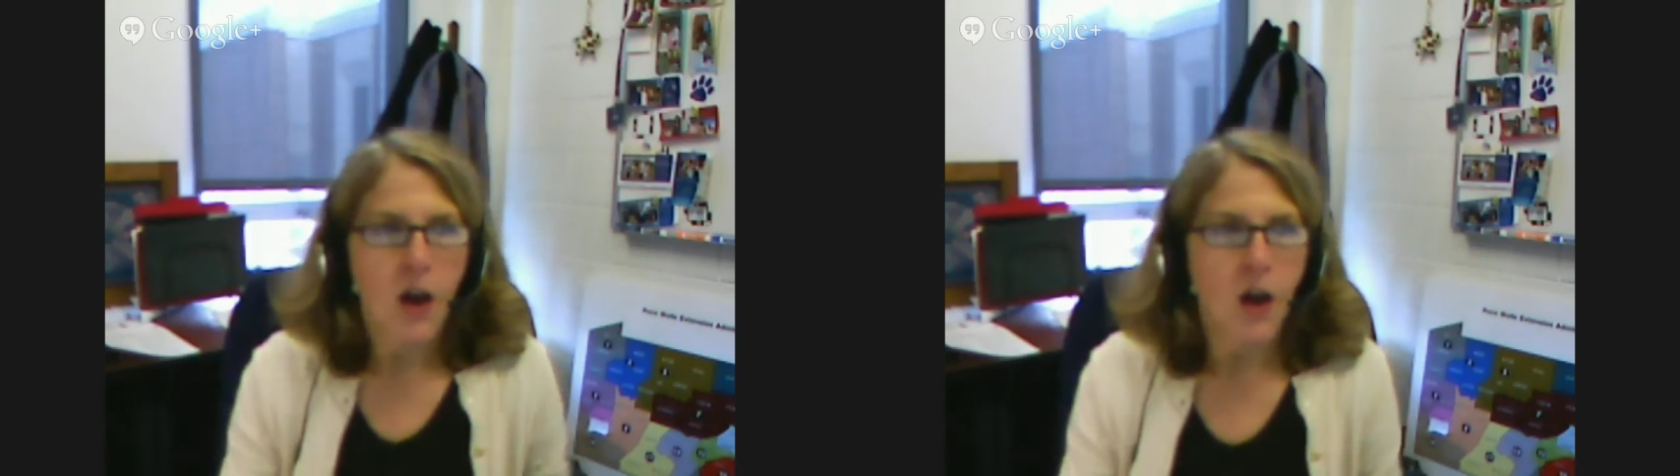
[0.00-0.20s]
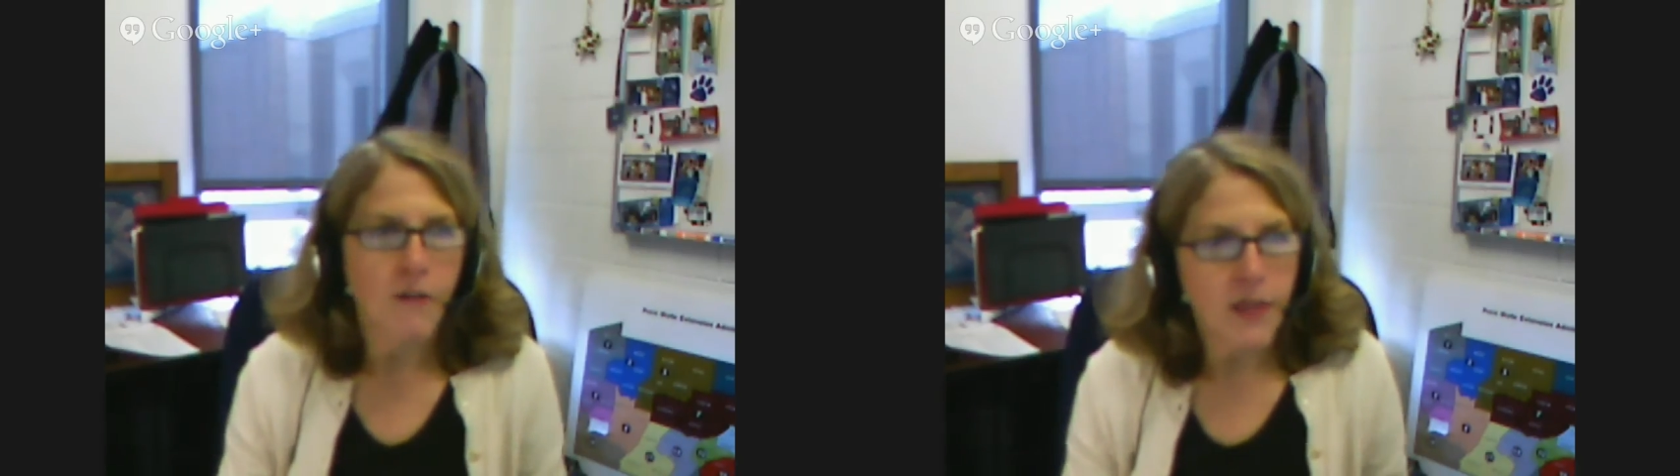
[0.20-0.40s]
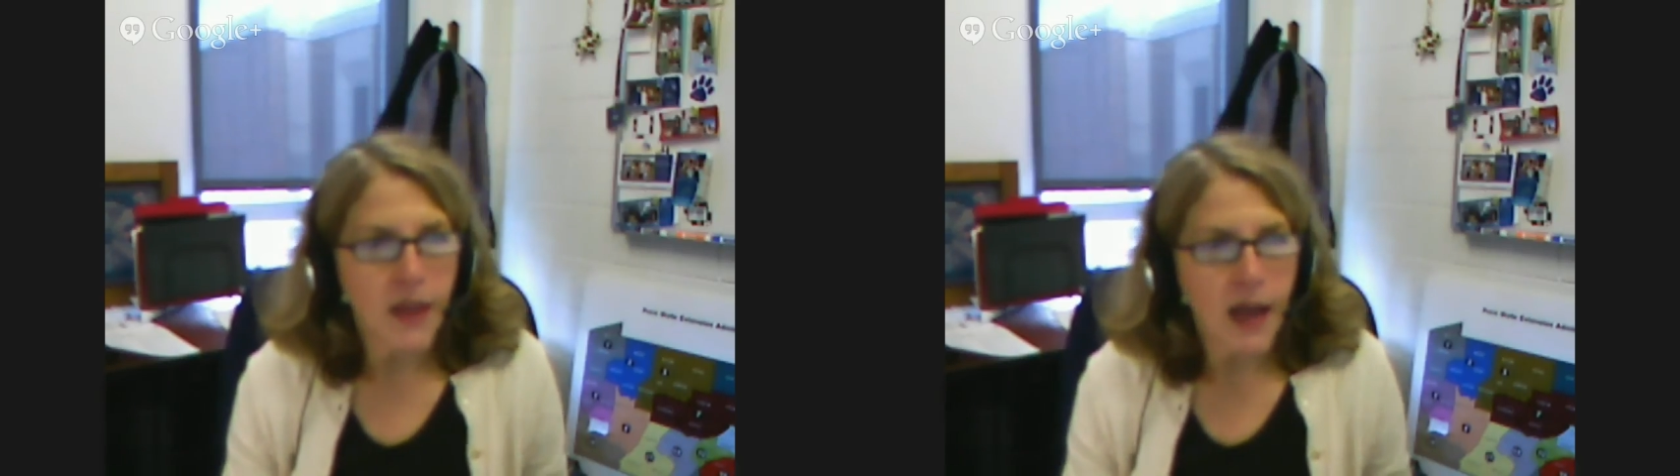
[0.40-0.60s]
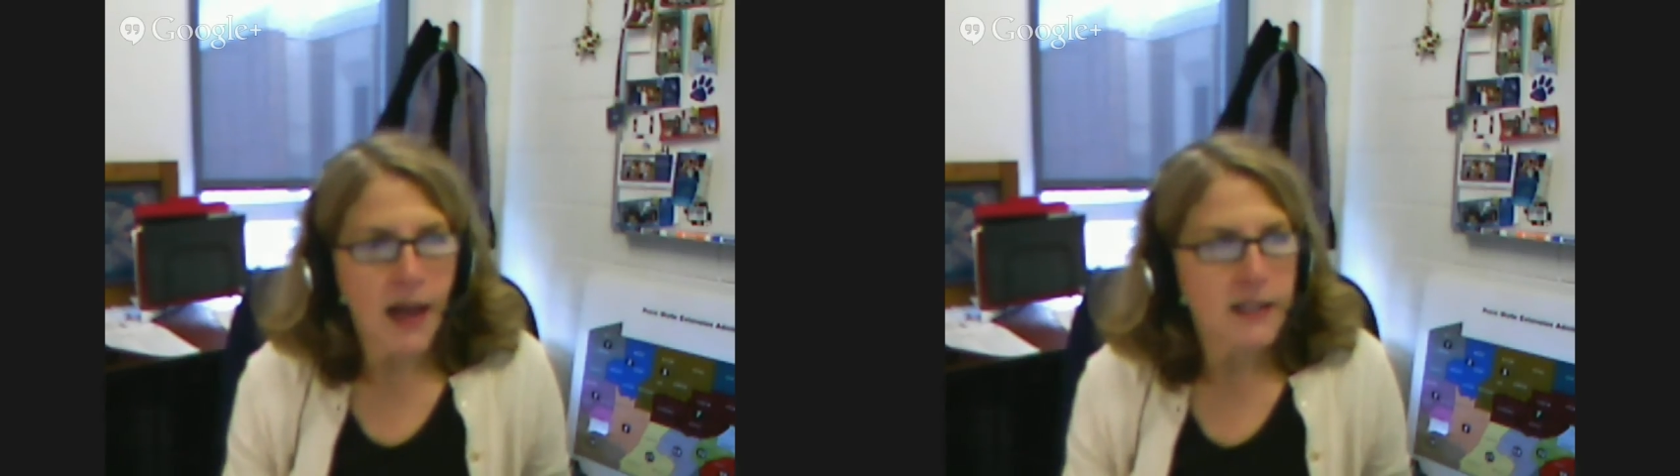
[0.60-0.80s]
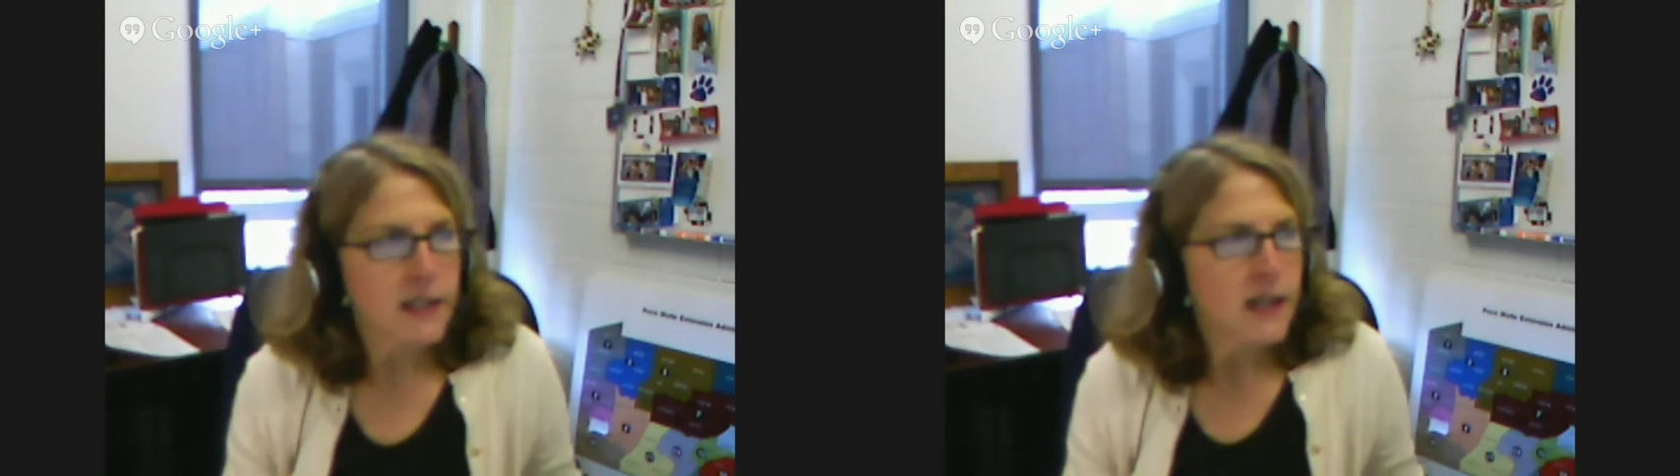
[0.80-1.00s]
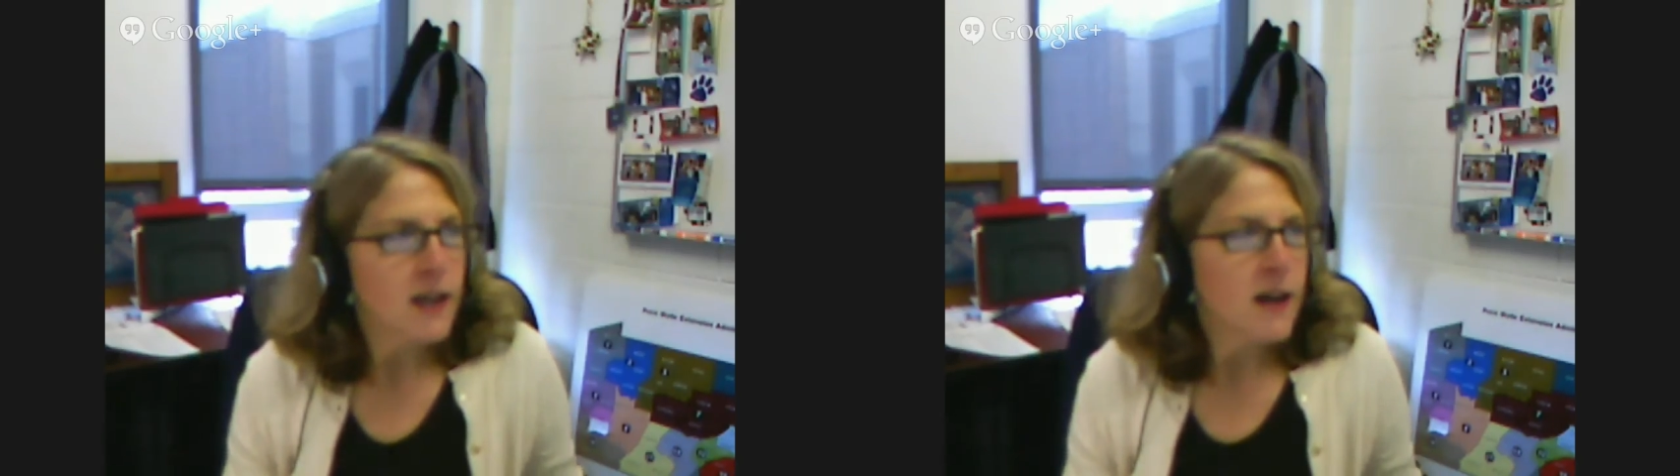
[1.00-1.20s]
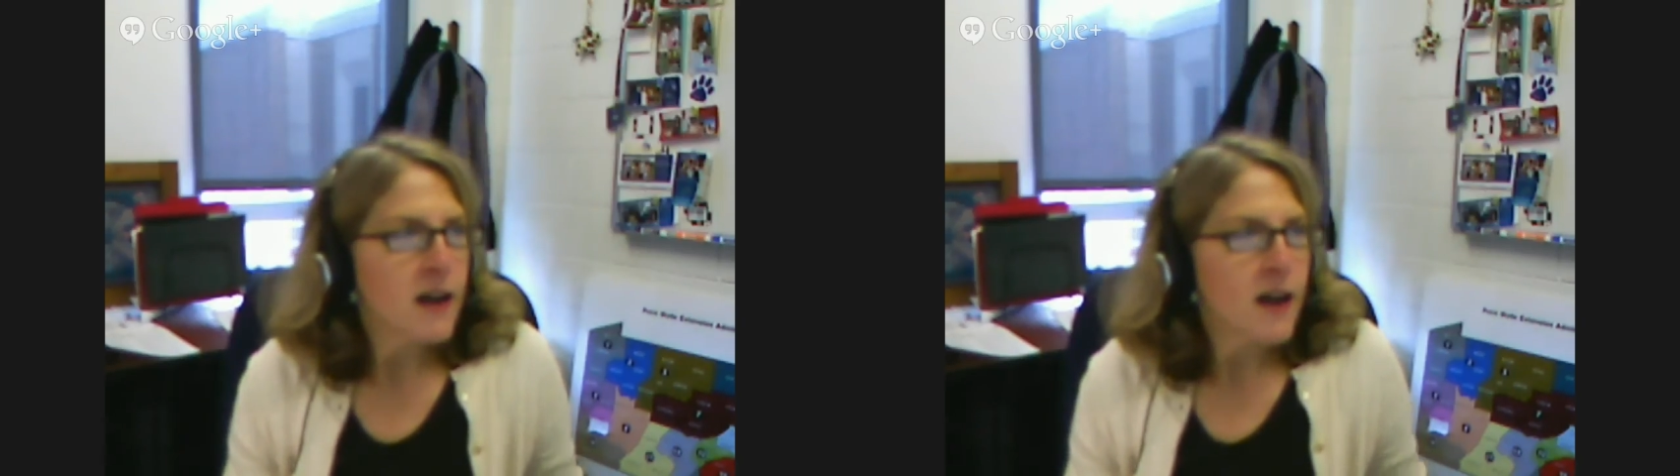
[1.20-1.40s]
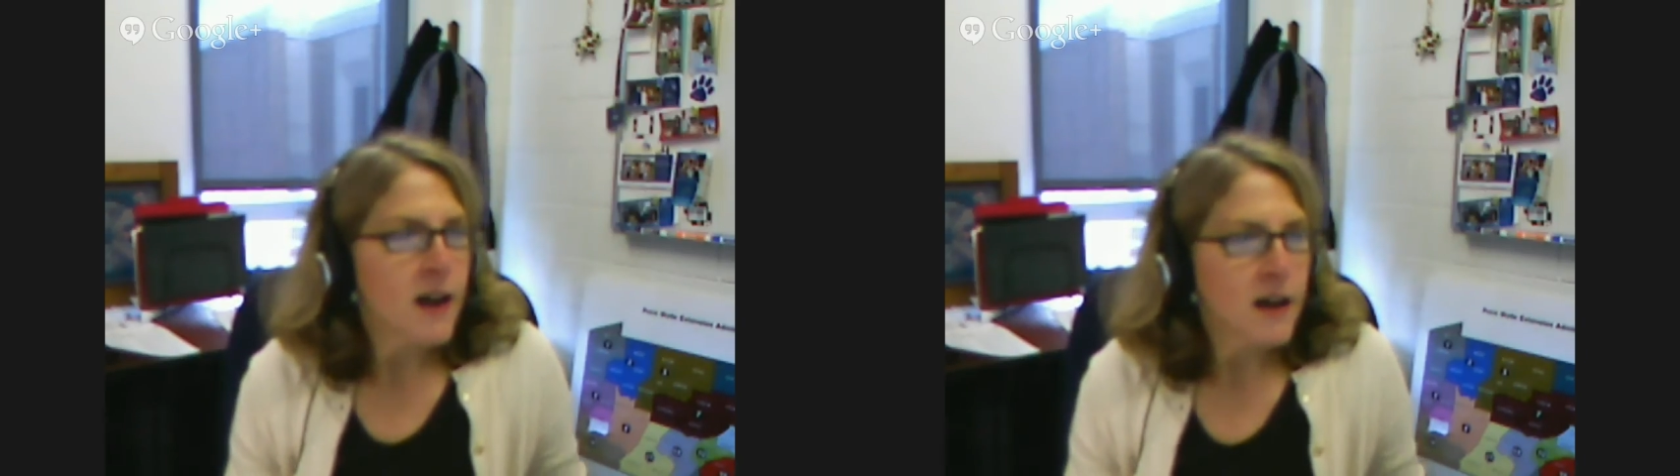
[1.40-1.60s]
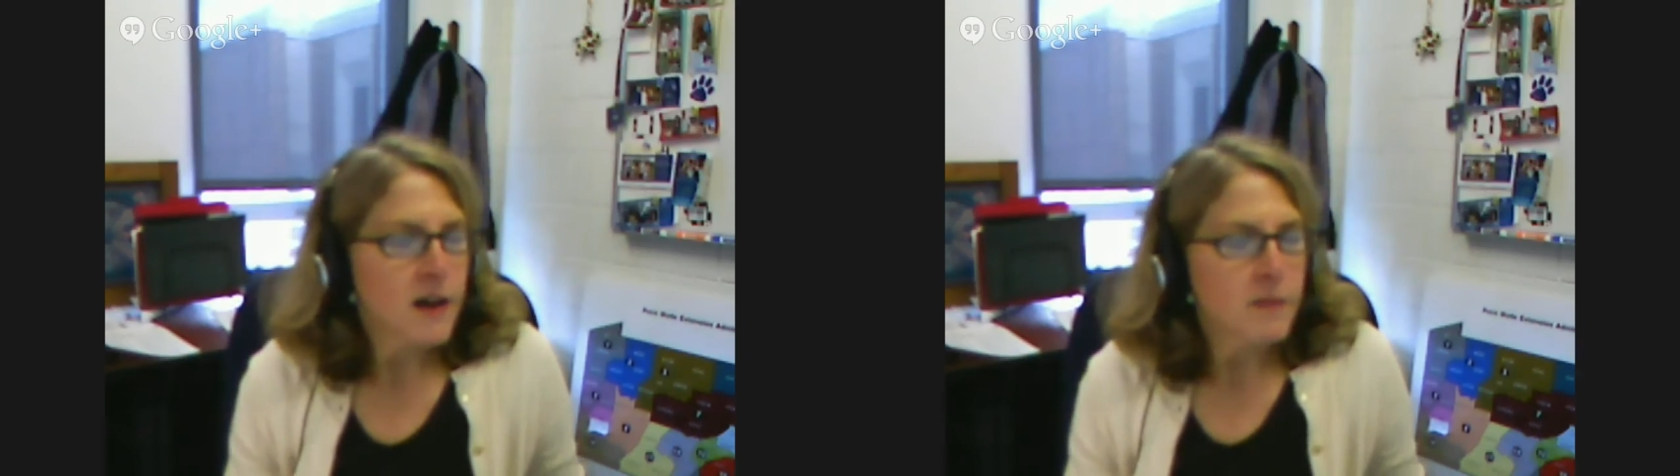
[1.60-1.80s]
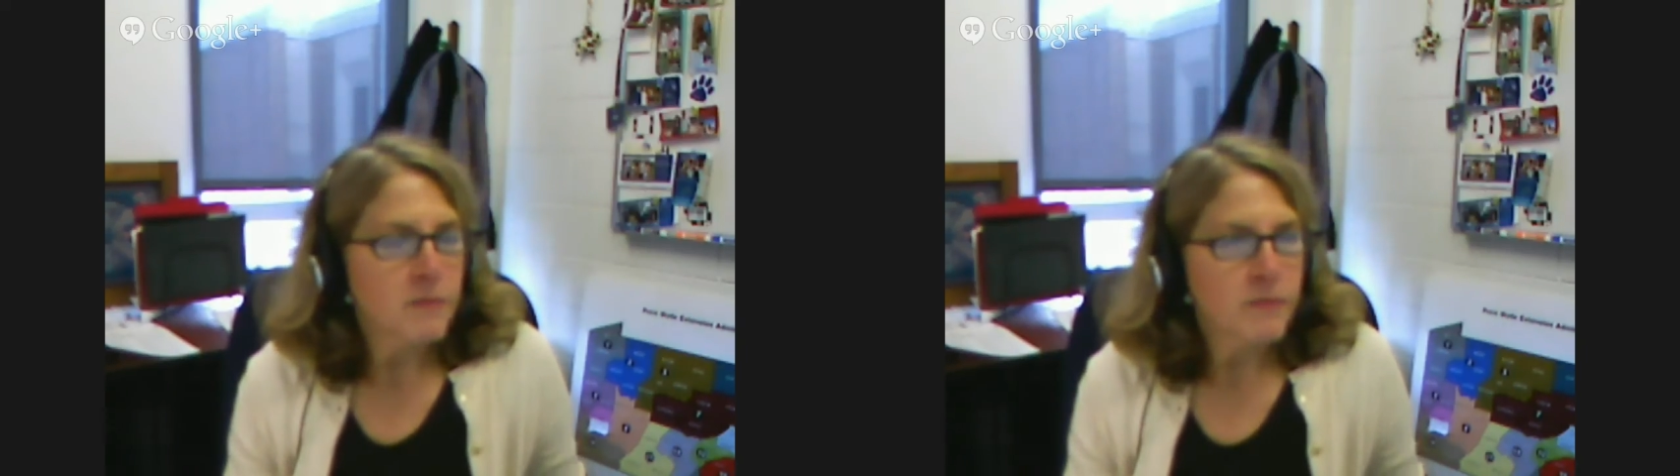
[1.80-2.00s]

of that, I